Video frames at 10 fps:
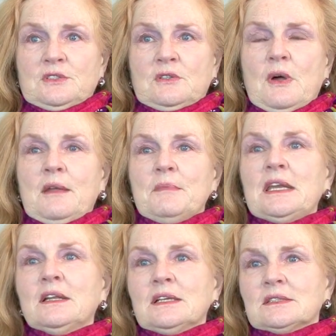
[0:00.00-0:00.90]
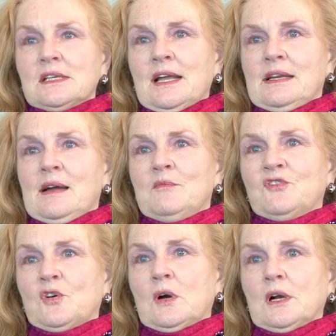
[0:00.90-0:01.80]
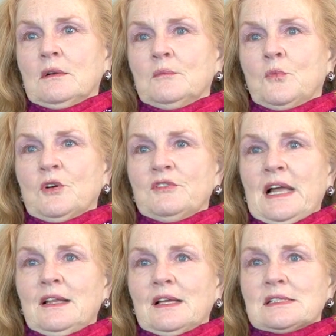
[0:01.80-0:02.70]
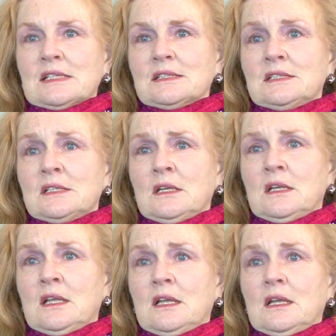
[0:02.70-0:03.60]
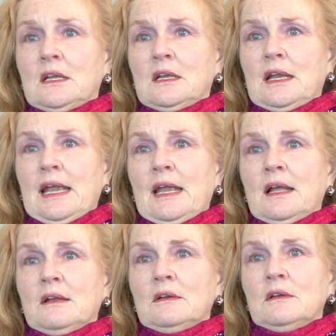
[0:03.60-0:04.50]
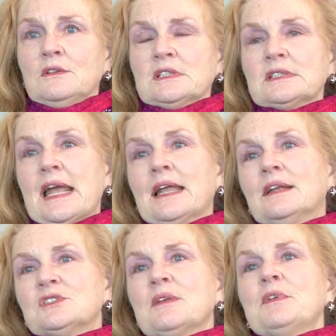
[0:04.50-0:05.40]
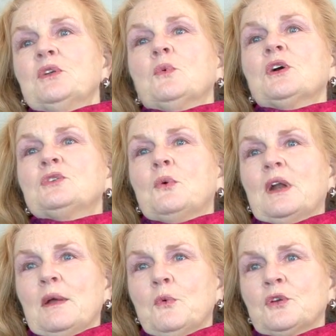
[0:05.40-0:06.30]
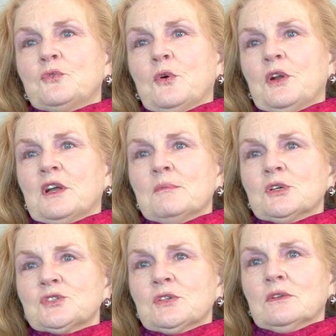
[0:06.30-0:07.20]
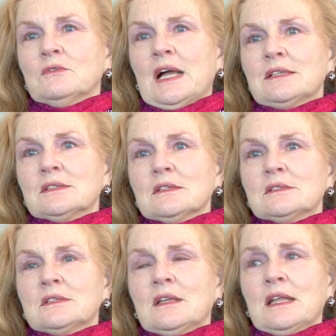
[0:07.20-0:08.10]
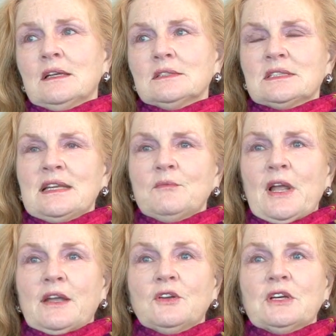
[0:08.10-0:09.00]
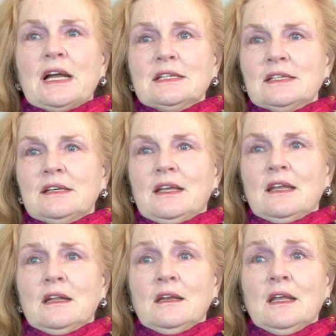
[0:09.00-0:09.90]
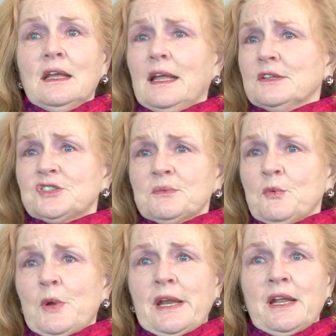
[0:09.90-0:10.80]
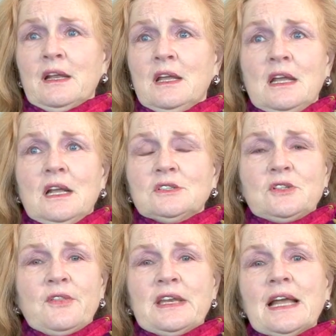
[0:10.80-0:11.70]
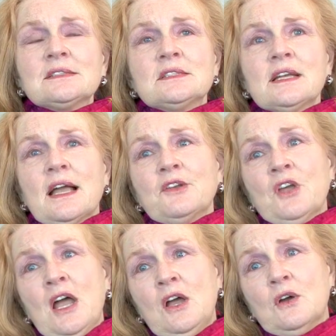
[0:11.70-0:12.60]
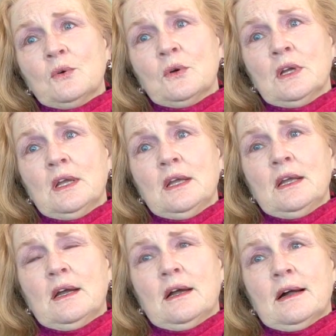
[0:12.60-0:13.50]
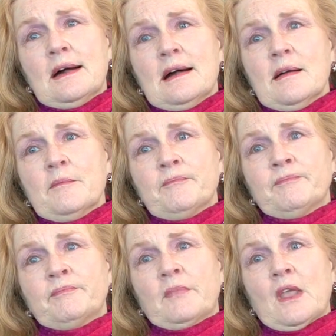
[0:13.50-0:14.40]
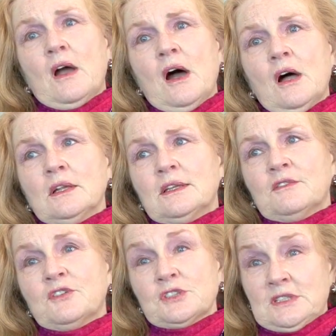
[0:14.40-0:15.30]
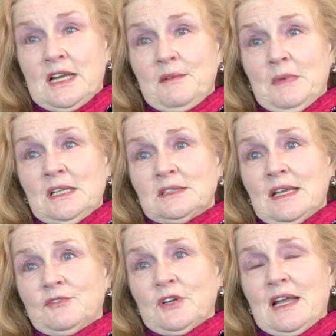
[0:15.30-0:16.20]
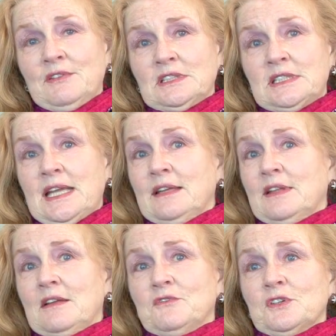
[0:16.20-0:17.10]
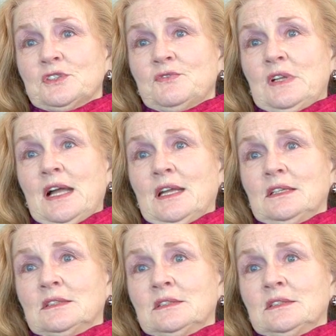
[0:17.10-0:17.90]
So I immediately signed up for more flight lessons. And since I had to have something to work toward, I worked toward a commercial license. And then it seemed like a good idea to get an instrument rating. So the next thing I know, all in the first 9 months after having taken that first flight.